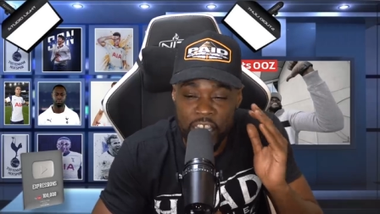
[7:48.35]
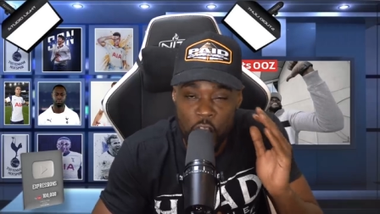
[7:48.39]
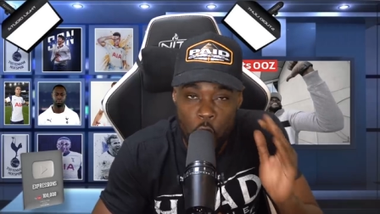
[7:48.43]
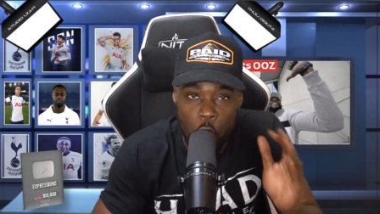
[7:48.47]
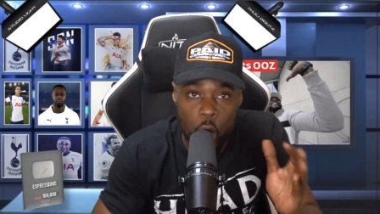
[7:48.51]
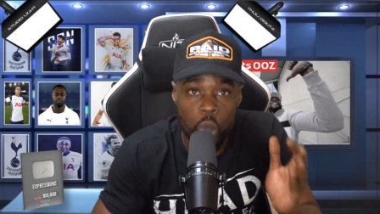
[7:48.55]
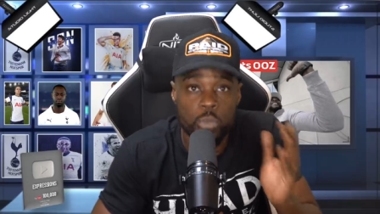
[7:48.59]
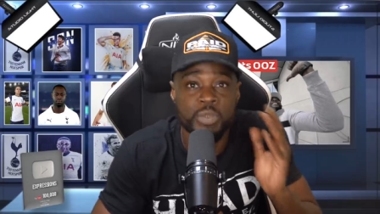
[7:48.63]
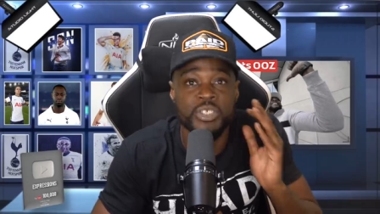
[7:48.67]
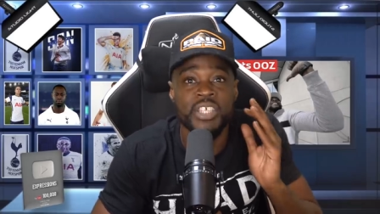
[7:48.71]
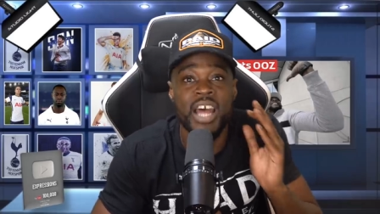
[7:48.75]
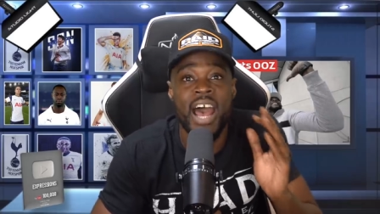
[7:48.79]

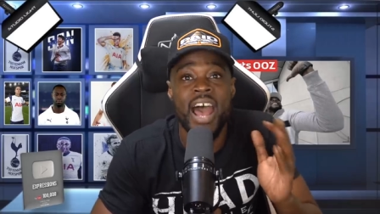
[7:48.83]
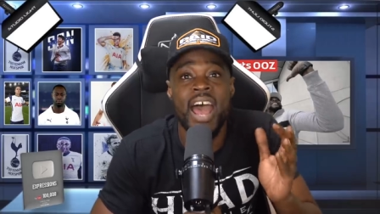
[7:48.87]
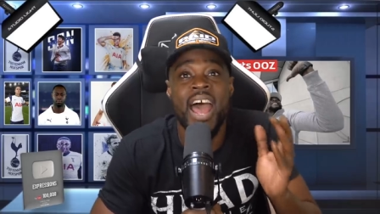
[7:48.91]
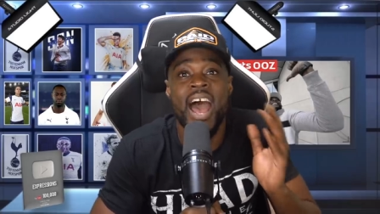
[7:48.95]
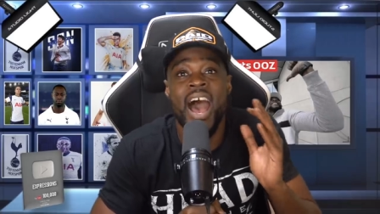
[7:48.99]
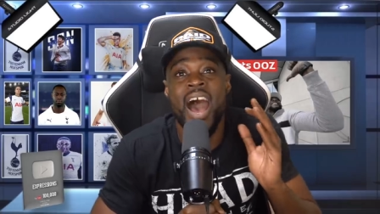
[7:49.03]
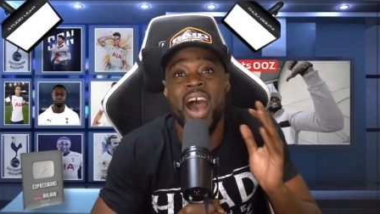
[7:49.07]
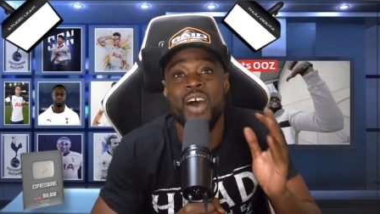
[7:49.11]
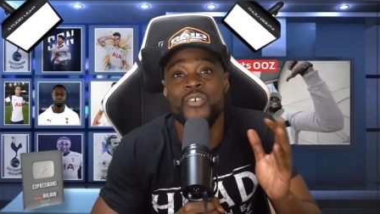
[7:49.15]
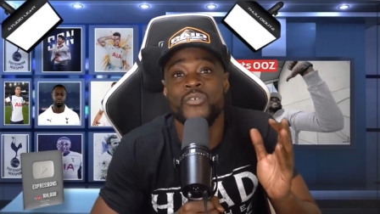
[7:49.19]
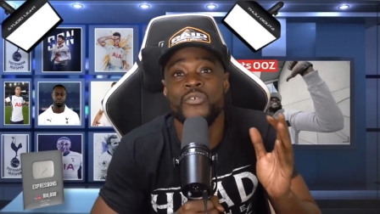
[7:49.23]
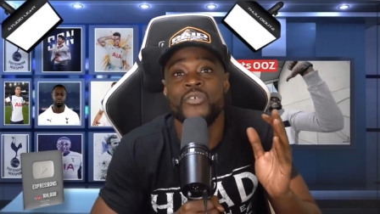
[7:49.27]
hopes that I
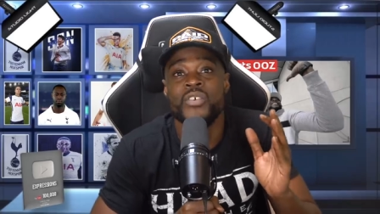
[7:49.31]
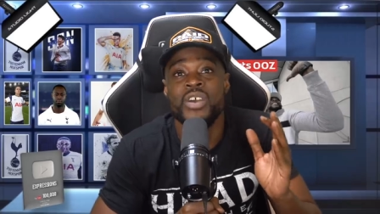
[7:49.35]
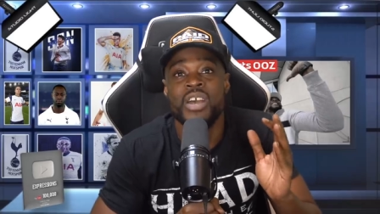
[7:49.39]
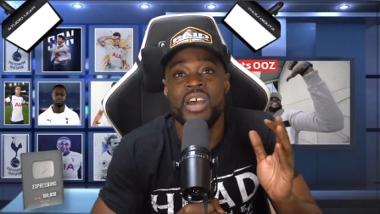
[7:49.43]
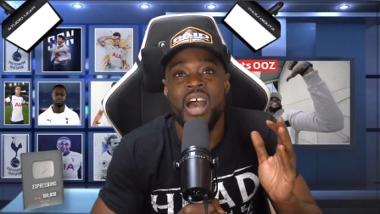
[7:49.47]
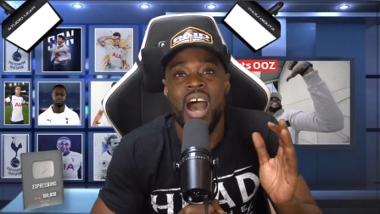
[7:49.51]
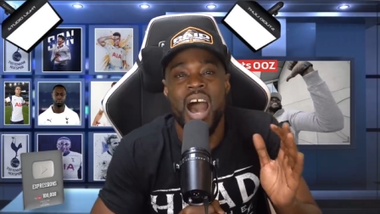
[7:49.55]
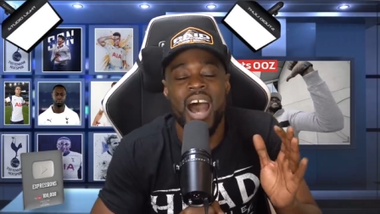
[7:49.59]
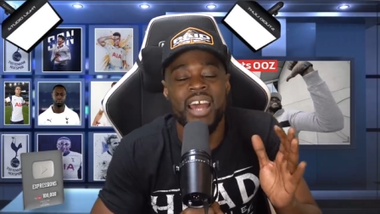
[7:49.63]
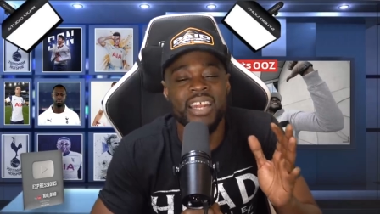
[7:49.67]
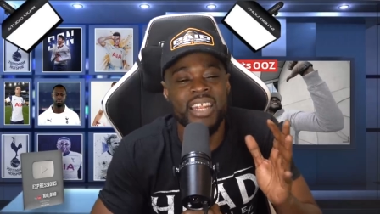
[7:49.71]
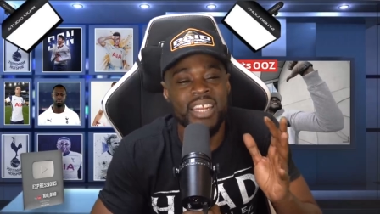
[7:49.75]
have
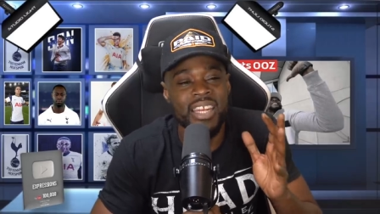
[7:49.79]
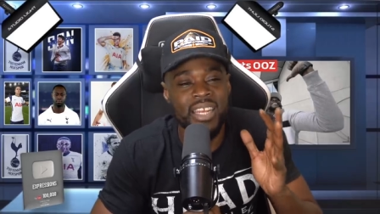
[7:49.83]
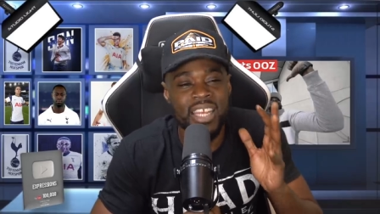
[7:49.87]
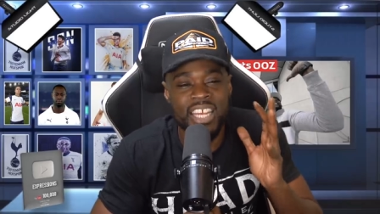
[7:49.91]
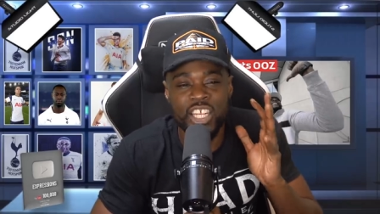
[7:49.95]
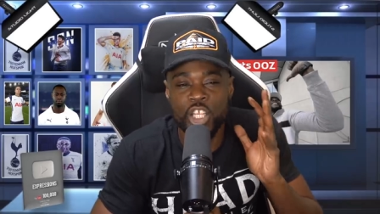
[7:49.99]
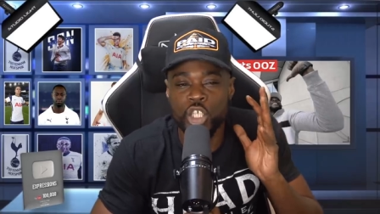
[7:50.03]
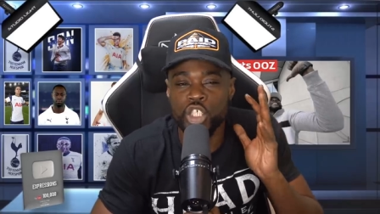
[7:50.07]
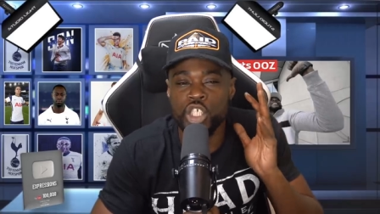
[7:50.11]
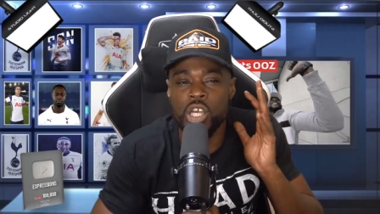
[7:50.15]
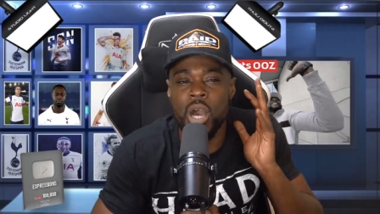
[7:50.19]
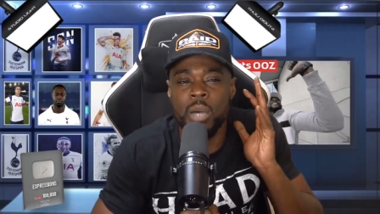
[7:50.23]
and then
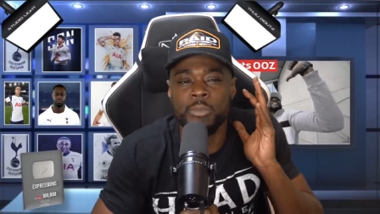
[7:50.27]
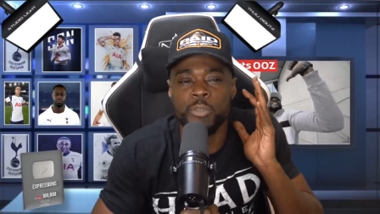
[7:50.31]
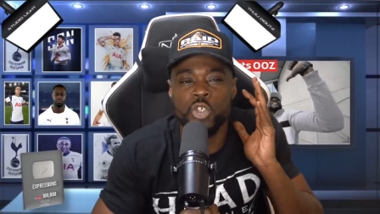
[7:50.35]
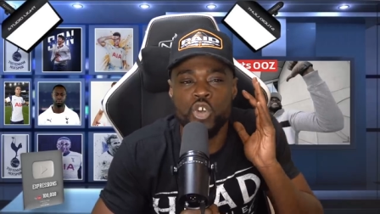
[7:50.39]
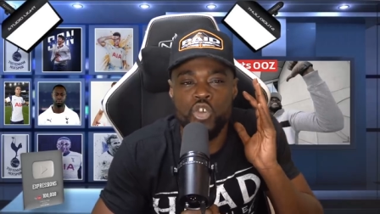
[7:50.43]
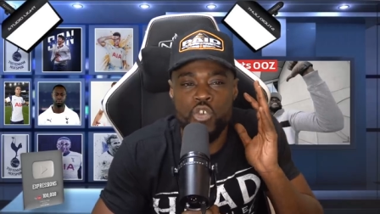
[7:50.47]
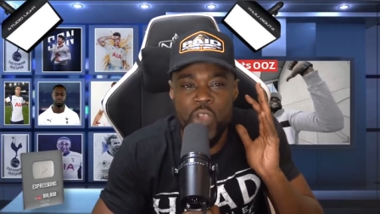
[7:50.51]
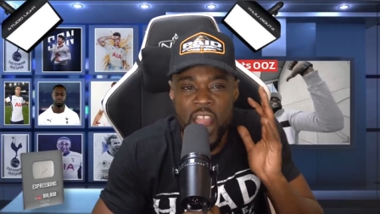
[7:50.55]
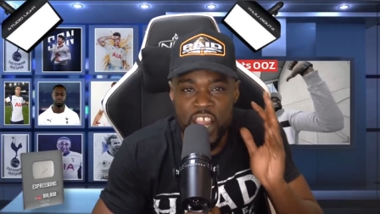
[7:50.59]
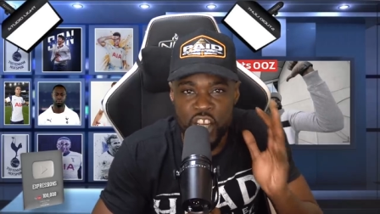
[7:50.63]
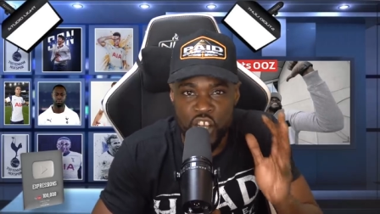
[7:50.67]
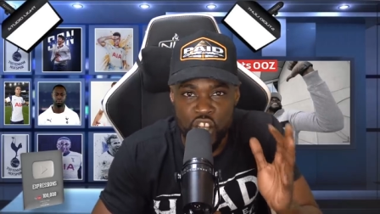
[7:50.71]
it just comes
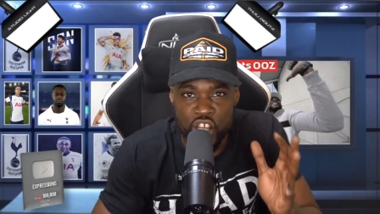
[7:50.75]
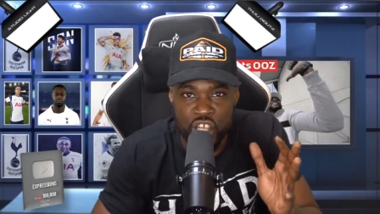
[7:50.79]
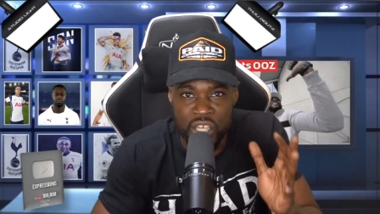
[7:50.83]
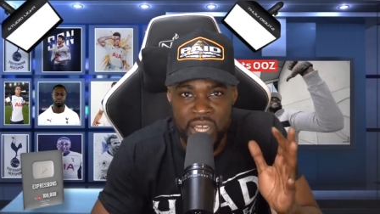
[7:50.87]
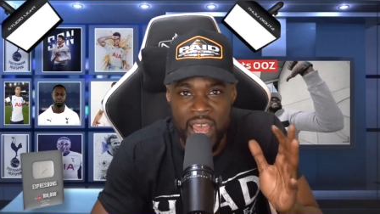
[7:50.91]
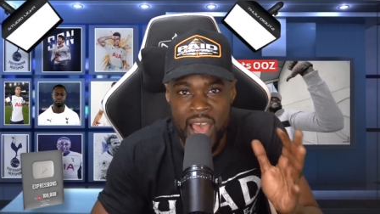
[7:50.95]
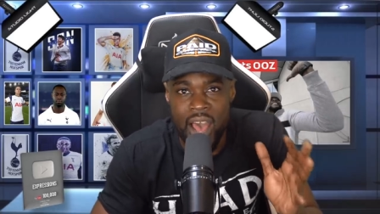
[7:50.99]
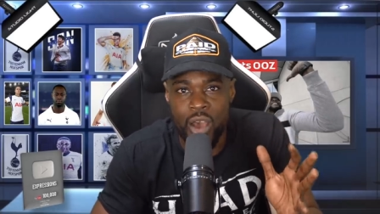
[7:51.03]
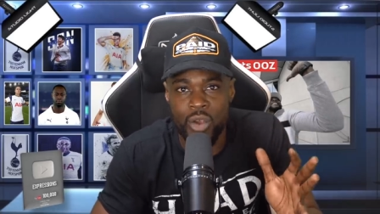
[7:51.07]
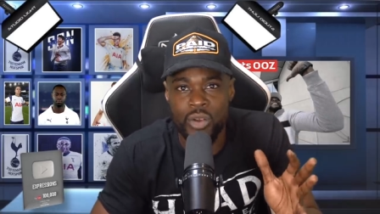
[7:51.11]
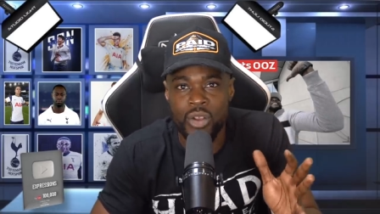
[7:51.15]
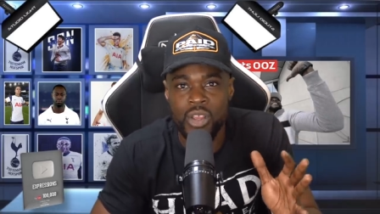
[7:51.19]
crashing
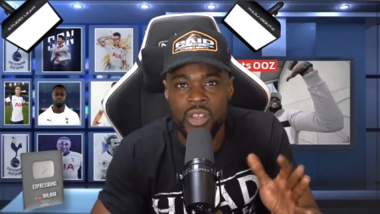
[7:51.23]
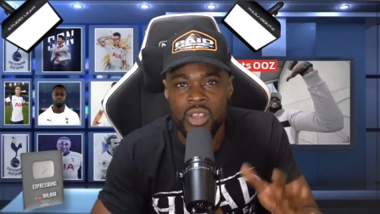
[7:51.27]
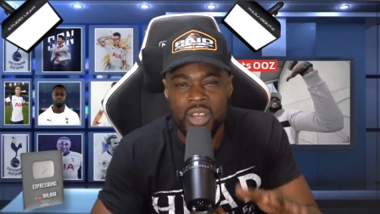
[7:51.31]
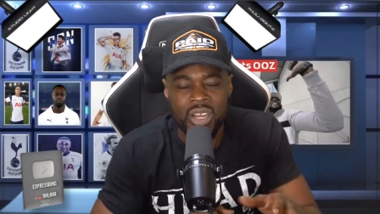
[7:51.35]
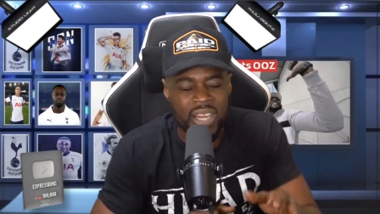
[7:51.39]
down.